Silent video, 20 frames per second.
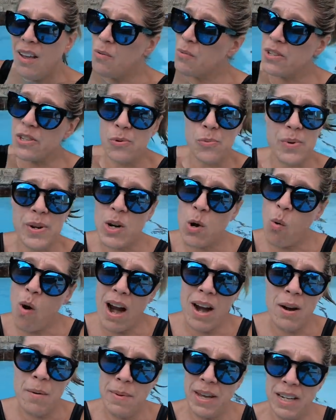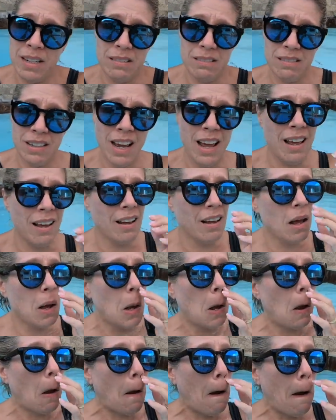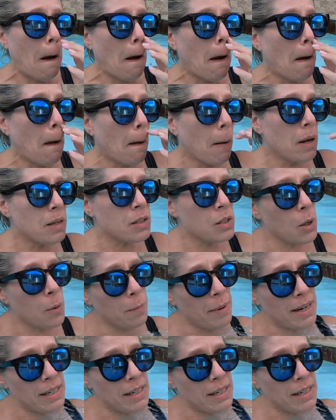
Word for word: it was a requirement. so